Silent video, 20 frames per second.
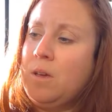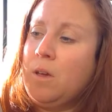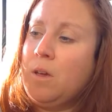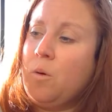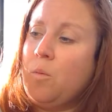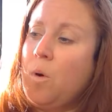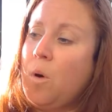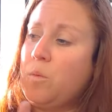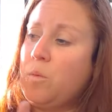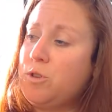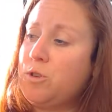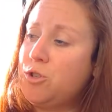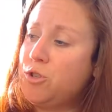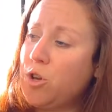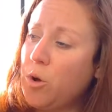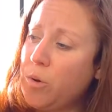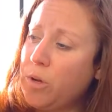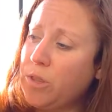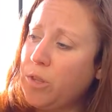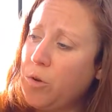What with
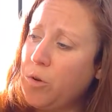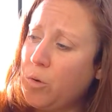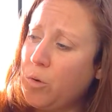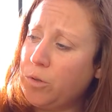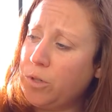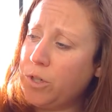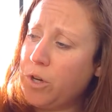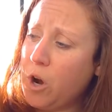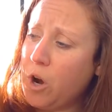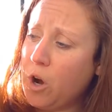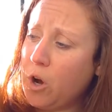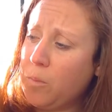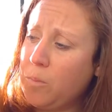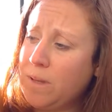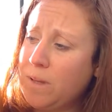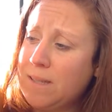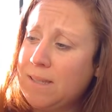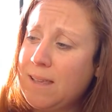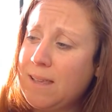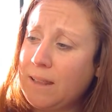showing the golden harp
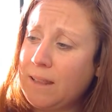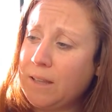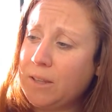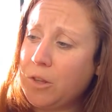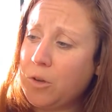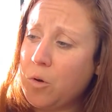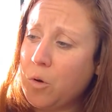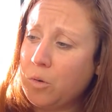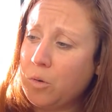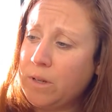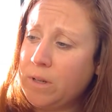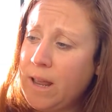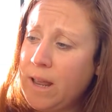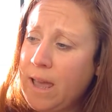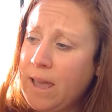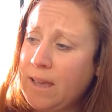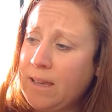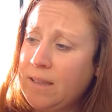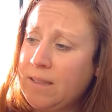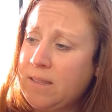and selling the golden
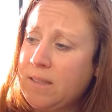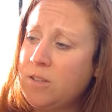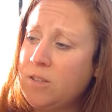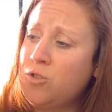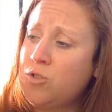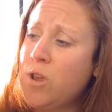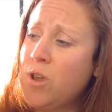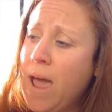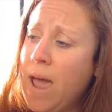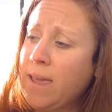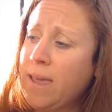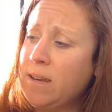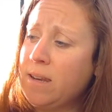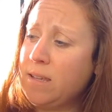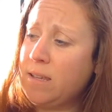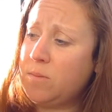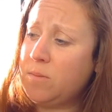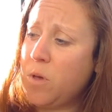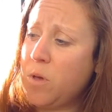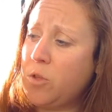eggs, Jack and
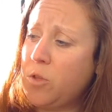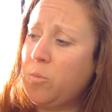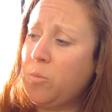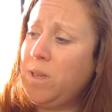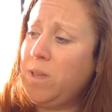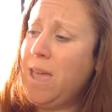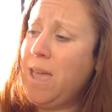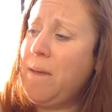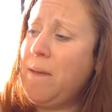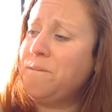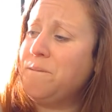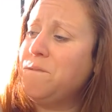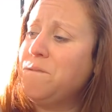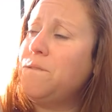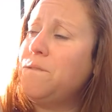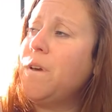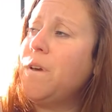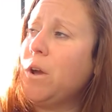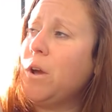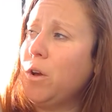his mother became
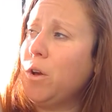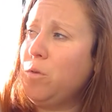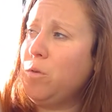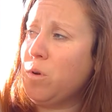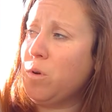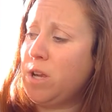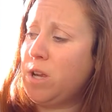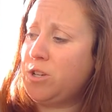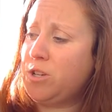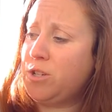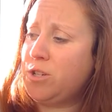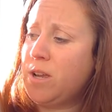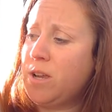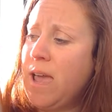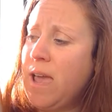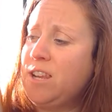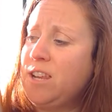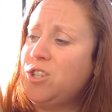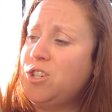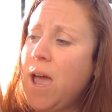very rich,
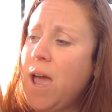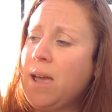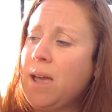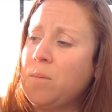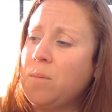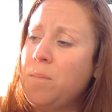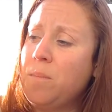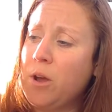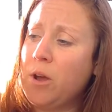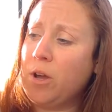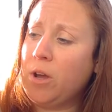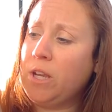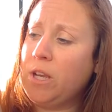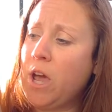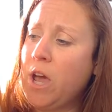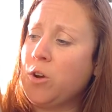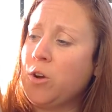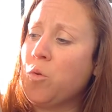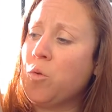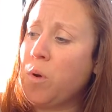and Jack married
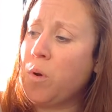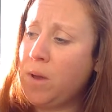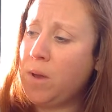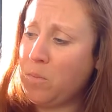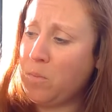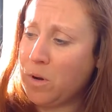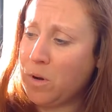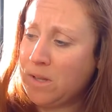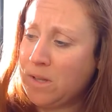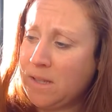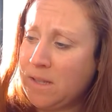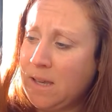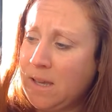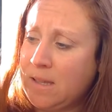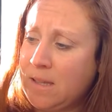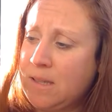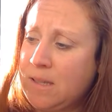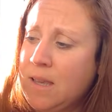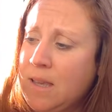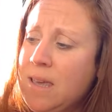a great
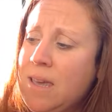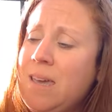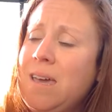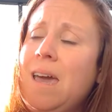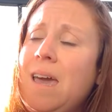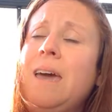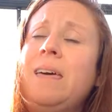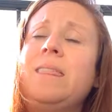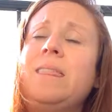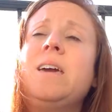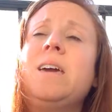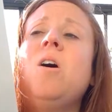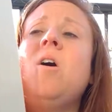princess, and they